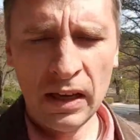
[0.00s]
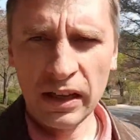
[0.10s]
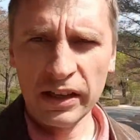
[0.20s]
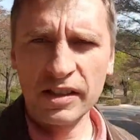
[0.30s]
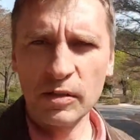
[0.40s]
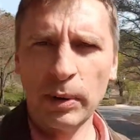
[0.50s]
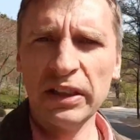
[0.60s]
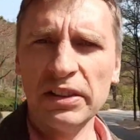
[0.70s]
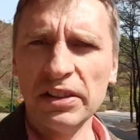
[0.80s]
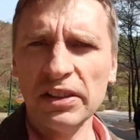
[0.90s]
It's
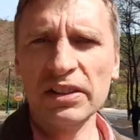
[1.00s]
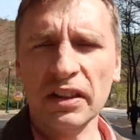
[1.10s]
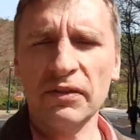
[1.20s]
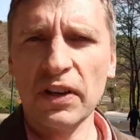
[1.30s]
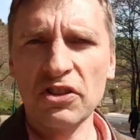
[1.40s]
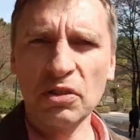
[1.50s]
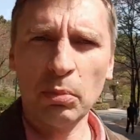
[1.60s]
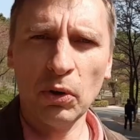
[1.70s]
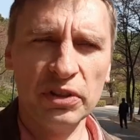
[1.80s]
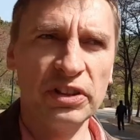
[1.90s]
spicy, it's got
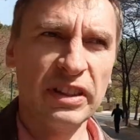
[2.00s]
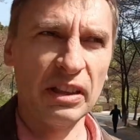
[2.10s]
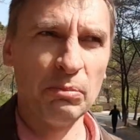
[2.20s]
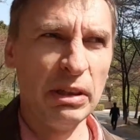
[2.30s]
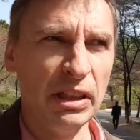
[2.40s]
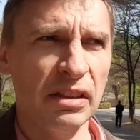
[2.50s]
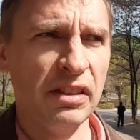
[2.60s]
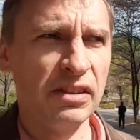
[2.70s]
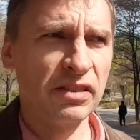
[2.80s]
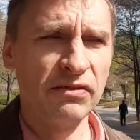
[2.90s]
vegetables, it's got meat, and
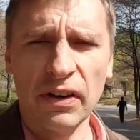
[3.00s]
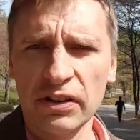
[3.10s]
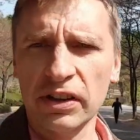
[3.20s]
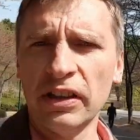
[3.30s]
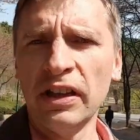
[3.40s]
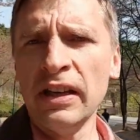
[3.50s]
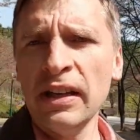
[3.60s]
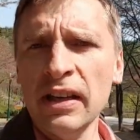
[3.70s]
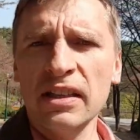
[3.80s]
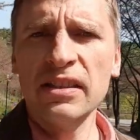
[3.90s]
it's very
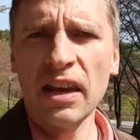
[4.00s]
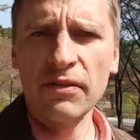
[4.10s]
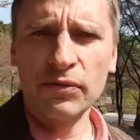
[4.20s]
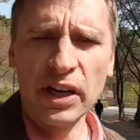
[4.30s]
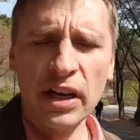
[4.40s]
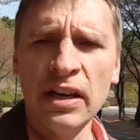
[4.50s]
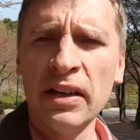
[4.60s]
savory.